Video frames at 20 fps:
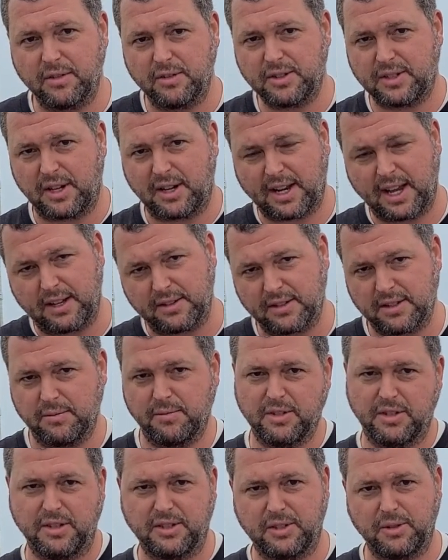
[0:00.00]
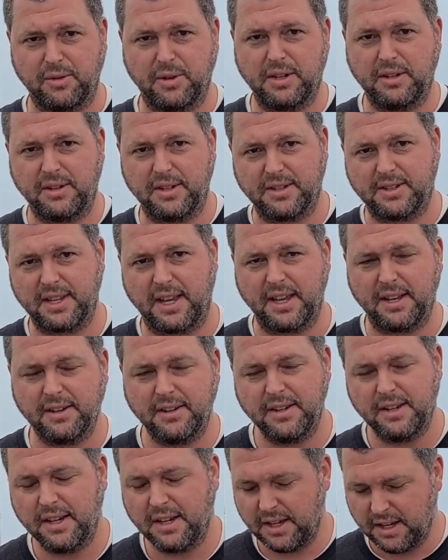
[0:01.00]
suck out some of the soil and sand,
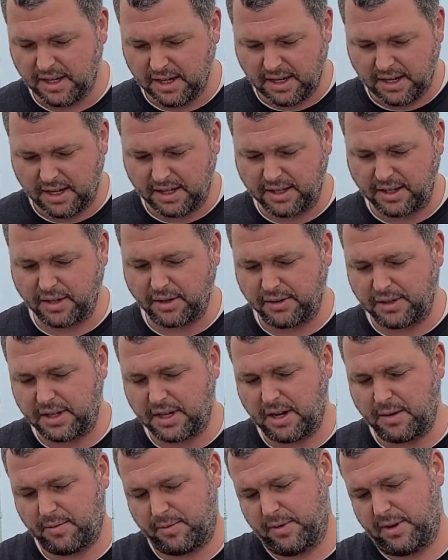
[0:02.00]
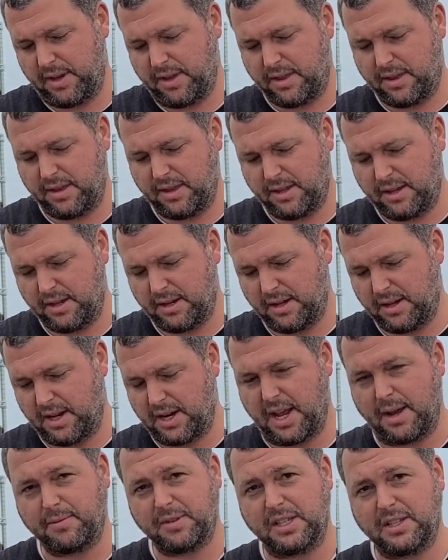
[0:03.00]
and then you'll end up with an
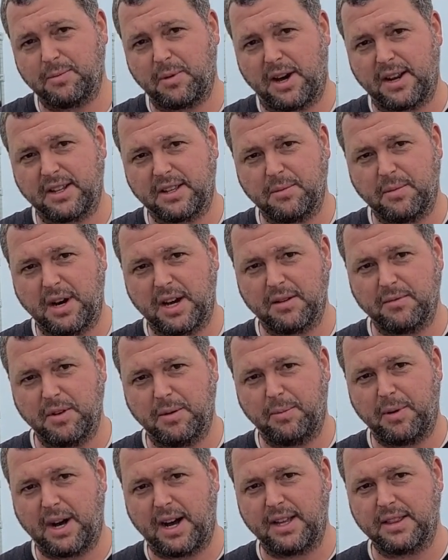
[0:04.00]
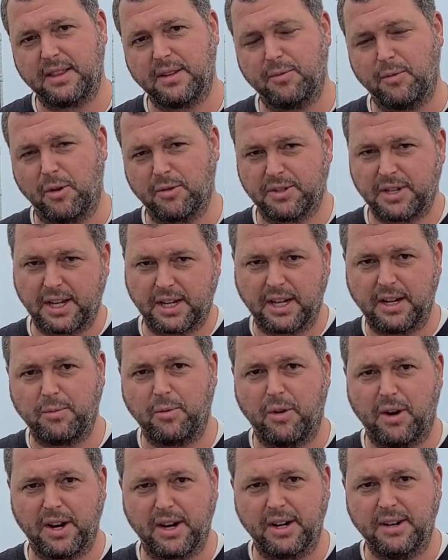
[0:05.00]
empty spot at the bottom of the pot that won't take up
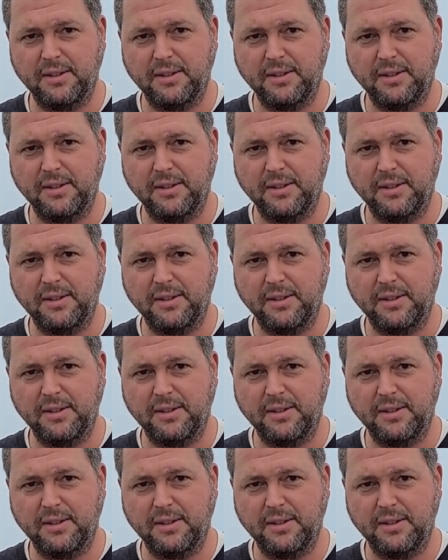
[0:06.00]
water.